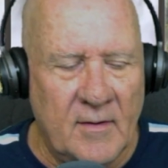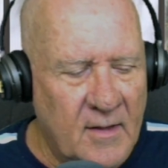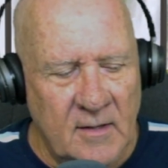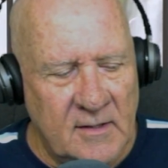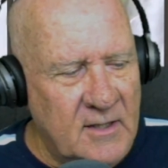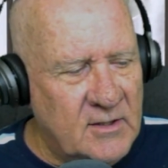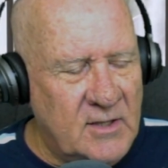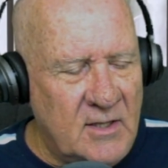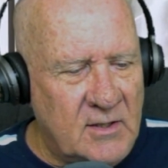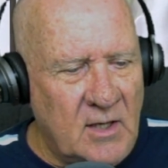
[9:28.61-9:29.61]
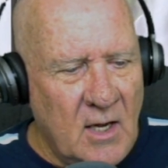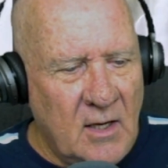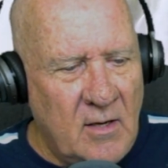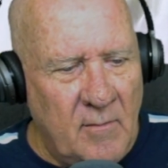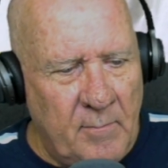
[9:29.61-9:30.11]
There's just
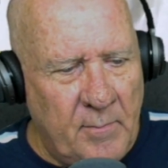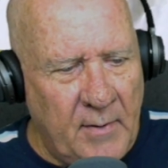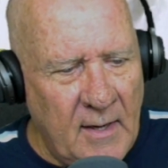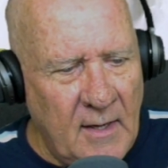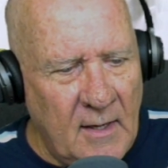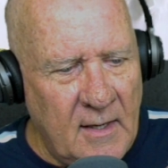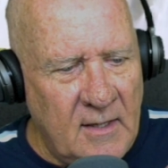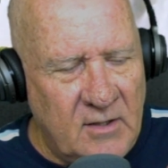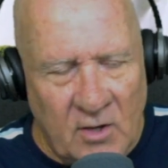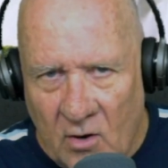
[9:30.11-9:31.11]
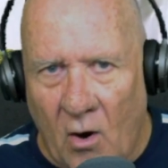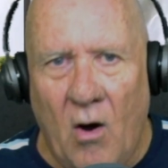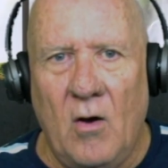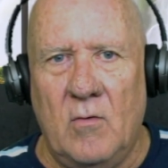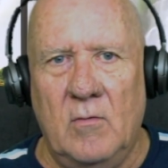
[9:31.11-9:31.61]
completely
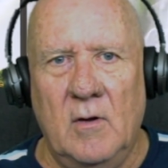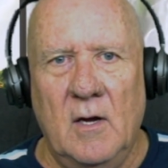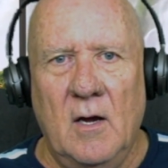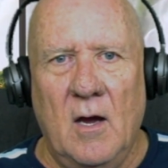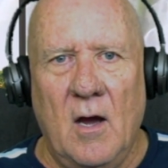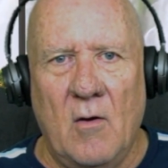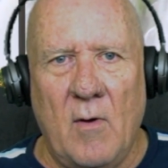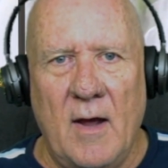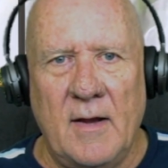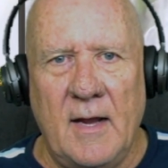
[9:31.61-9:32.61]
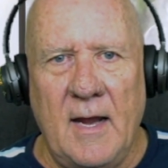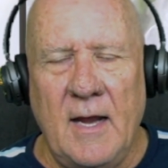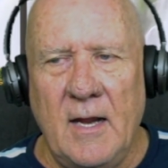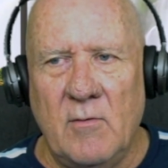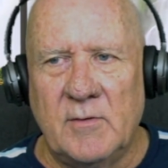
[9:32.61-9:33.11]
denial around
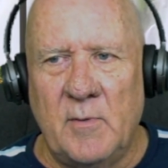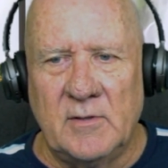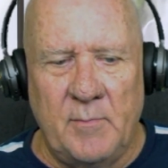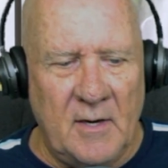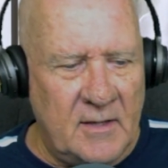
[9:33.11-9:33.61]
any responsibility.